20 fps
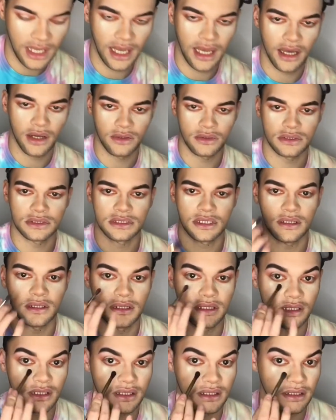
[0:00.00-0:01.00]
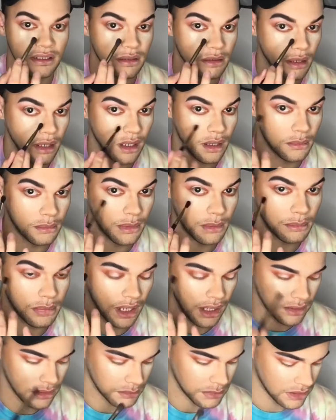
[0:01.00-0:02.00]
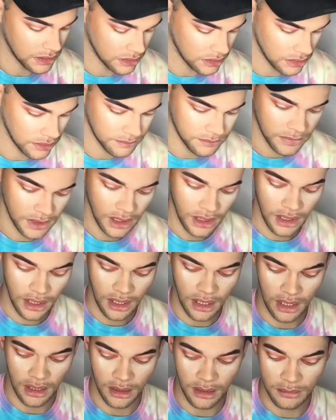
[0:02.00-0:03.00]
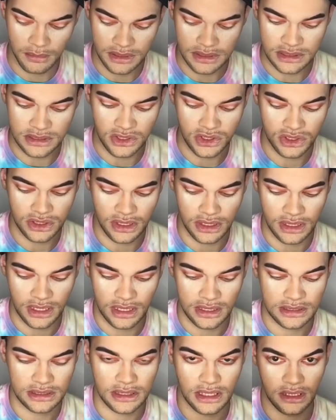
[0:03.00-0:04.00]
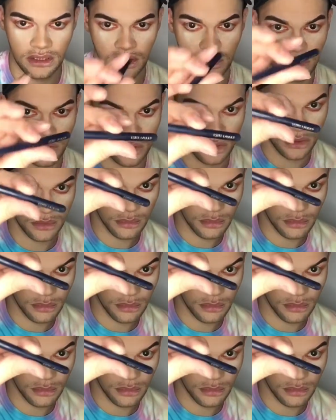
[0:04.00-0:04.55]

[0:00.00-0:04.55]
out the bottom here. This is just an Estee Lauder